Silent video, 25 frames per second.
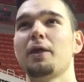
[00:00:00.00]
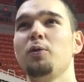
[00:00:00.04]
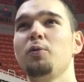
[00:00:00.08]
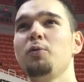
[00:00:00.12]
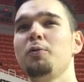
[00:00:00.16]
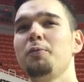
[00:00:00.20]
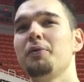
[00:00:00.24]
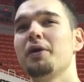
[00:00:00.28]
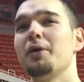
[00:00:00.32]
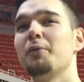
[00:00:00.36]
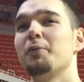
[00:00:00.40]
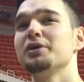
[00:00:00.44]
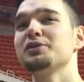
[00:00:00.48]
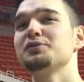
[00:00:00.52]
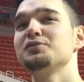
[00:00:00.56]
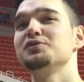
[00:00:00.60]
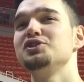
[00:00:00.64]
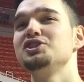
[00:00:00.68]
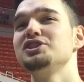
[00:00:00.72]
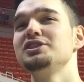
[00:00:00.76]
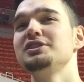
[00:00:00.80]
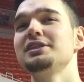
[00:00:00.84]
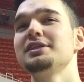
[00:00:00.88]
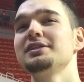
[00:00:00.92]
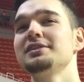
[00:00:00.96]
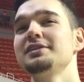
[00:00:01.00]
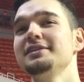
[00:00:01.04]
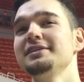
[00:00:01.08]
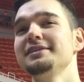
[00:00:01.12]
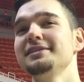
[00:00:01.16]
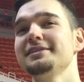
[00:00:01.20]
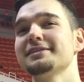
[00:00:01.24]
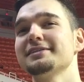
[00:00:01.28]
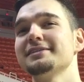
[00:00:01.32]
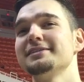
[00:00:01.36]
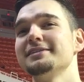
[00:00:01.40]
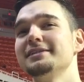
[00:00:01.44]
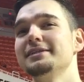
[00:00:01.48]
we played West Virginia, I
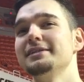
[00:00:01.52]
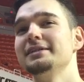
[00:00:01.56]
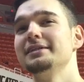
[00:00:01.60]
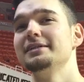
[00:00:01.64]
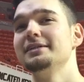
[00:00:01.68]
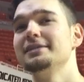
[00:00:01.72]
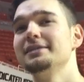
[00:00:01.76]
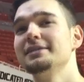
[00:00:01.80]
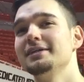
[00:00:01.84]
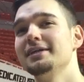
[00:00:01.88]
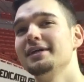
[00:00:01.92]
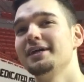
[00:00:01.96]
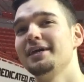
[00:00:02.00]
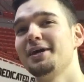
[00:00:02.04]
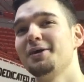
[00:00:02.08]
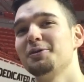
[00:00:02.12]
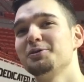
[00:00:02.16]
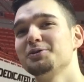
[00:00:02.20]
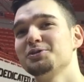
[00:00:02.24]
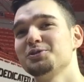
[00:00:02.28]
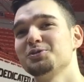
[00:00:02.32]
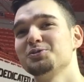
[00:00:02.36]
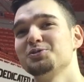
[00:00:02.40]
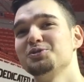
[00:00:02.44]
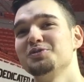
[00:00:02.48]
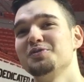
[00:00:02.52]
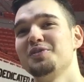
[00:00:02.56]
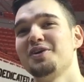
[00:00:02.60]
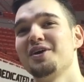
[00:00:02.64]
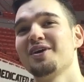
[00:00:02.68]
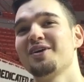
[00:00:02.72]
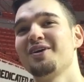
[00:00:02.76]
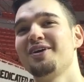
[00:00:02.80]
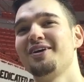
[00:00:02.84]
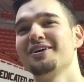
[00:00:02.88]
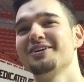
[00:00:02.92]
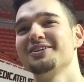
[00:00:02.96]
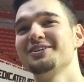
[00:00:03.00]
think. So
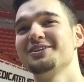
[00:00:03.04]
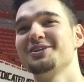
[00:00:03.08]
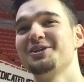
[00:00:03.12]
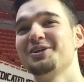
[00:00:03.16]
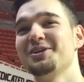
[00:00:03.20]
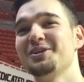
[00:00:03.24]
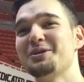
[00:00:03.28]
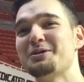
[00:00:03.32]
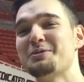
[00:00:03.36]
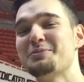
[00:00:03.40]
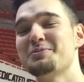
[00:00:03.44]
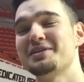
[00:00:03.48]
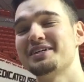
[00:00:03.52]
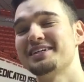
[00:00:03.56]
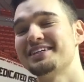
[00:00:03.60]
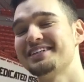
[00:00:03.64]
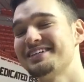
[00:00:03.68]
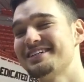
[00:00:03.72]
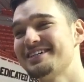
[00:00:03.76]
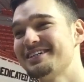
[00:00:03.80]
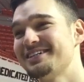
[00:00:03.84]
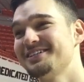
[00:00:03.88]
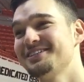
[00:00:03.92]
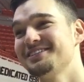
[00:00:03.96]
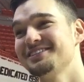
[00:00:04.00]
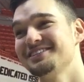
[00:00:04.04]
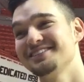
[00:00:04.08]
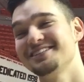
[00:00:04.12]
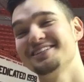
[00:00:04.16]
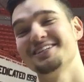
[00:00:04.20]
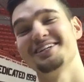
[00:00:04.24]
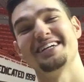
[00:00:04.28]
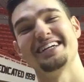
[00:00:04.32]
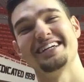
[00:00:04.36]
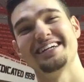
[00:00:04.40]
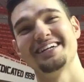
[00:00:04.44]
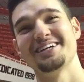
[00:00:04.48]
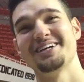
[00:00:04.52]
Javon Carter and all them, I
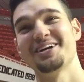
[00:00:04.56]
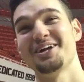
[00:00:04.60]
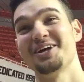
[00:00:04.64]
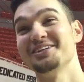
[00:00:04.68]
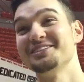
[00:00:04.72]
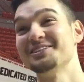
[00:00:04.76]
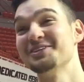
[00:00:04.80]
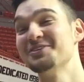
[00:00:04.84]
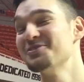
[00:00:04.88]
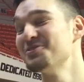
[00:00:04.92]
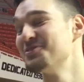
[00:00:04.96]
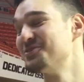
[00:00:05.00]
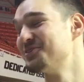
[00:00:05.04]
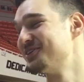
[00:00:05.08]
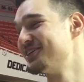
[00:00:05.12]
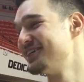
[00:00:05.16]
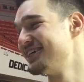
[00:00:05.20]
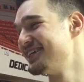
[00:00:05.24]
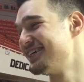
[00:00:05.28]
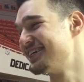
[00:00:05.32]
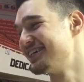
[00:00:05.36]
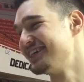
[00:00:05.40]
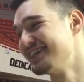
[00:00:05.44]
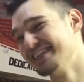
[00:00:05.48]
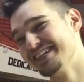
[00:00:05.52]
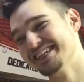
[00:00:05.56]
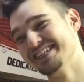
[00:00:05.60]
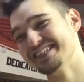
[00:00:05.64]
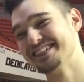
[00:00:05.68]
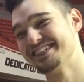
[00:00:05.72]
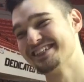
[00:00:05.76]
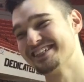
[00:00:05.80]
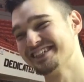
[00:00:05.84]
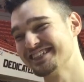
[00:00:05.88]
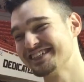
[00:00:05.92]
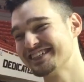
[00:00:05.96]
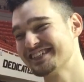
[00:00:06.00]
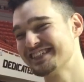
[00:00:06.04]
was like, ooh,
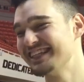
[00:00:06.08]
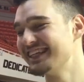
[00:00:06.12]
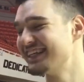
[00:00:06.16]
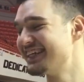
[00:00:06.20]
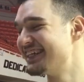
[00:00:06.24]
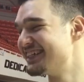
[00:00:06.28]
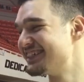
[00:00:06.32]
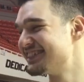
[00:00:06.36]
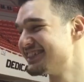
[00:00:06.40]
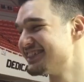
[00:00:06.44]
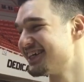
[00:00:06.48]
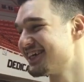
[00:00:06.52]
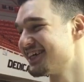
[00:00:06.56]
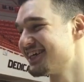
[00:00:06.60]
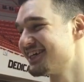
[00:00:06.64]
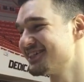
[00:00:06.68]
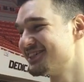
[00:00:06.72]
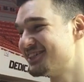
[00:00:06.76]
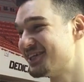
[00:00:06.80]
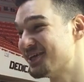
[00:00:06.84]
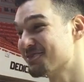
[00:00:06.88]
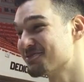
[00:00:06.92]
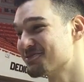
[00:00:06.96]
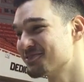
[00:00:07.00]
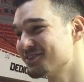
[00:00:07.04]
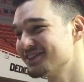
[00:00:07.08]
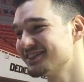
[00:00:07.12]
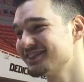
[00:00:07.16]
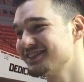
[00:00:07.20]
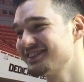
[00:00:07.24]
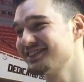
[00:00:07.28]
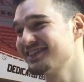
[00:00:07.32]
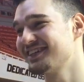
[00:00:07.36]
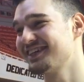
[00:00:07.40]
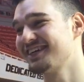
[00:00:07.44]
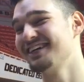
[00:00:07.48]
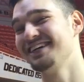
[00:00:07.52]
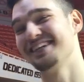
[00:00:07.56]
this league is different.
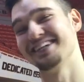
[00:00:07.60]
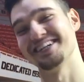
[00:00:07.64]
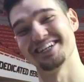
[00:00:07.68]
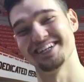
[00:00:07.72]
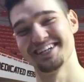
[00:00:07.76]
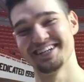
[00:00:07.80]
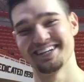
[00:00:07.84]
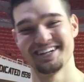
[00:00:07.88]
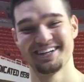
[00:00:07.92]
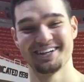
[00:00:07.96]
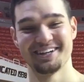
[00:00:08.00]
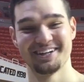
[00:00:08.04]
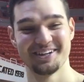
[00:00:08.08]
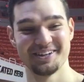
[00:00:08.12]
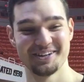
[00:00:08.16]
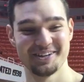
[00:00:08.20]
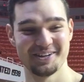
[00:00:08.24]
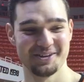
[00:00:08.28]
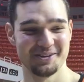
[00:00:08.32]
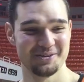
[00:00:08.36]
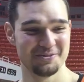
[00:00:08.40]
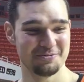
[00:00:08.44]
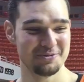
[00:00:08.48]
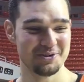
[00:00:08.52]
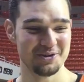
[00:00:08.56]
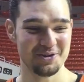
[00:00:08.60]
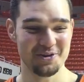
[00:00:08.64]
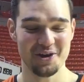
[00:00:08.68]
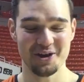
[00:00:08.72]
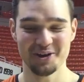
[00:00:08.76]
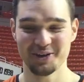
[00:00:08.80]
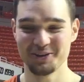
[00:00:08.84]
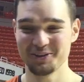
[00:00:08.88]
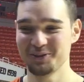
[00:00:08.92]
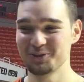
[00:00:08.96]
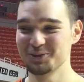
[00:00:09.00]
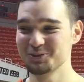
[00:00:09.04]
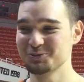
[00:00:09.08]
So we know how
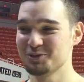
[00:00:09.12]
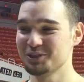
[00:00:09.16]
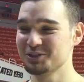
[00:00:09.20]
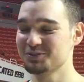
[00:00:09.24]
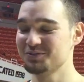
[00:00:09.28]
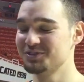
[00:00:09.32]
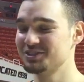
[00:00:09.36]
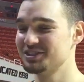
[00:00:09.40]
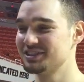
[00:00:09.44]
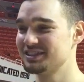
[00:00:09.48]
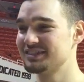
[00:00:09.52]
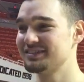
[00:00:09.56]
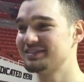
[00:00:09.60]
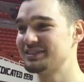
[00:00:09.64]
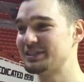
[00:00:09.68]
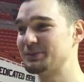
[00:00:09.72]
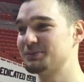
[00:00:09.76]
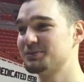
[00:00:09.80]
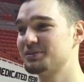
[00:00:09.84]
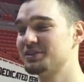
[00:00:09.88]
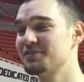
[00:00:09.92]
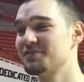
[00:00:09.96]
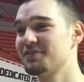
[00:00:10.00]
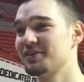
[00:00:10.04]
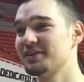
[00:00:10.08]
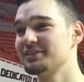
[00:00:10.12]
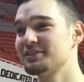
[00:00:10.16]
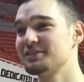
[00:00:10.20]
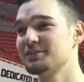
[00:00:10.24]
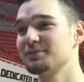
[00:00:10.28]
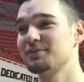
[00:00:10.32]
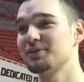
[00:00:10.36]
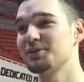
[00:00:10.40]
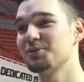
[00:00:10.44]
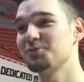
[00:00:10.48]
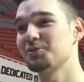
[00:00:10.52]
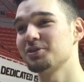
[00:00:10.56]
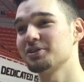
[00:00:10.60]
good those West Virginia teams
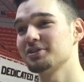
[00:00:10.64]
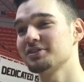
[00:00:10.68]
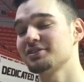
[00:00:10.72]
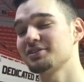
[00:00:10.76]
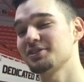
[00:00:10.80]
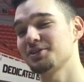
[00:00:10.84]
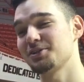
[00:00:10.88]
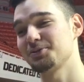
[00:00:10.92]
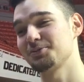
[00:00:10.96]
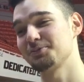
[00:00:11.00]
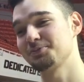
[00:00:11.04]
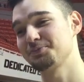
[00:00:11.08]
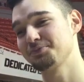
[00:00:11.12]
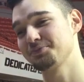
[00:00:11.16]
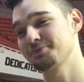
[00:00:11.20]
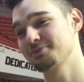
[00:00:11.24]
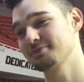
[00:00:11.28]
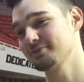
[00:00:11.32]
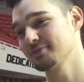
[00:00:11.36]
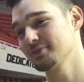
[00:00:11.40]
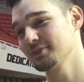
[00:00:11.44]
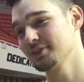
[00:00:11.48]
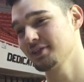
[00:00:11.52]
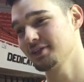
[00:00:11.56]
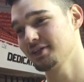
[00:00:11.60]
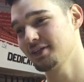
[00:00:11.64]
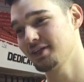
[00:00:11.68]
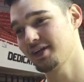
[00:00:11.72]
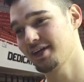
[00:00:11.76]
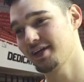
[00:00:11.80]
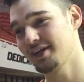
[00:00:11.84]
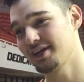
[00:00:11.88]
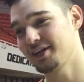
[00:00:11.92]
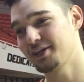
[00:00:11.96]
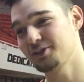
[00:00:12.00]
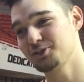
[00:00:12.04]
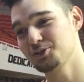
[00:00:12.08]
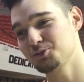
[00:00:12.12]
defensively were. So
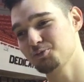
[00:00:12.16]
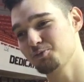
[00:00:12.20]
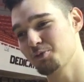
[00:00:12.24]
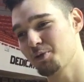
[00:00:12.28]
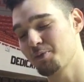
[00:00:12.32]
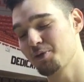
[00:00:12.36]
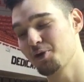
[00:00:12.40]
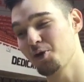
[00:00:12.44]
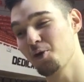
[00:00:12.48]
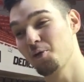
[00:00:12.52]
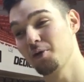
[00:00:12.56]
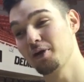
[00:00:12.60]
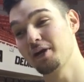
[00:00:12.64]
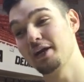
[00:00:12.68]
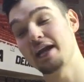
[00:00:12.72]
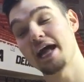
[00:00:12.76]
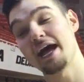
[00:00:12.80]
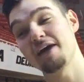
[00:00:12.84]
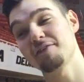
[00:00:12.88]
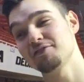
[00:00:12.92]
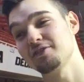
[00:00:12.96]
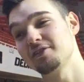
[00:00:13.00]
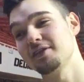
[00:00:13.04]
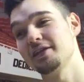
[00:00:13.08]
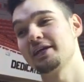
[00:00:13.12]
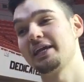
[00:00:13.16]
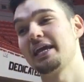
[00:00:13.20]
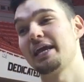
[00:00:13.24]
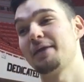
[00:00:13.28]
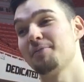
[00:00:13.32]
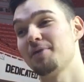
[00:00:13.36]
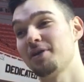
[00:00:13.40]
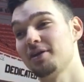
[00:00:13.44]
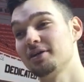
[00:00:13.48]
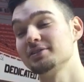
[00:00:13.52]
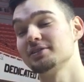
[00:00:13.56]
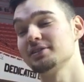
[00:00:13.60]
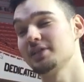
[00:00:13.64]
I just remember going in after that
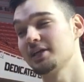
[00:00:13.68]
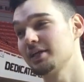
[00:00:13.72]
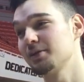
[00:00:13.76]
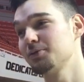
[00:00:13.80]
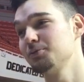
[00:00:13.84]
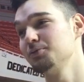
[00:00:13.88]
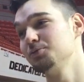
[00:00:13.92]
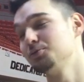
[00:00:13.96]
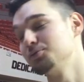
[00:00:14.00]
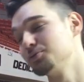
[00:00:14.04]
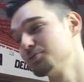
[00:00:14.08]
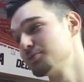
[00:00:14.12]
game, I was like,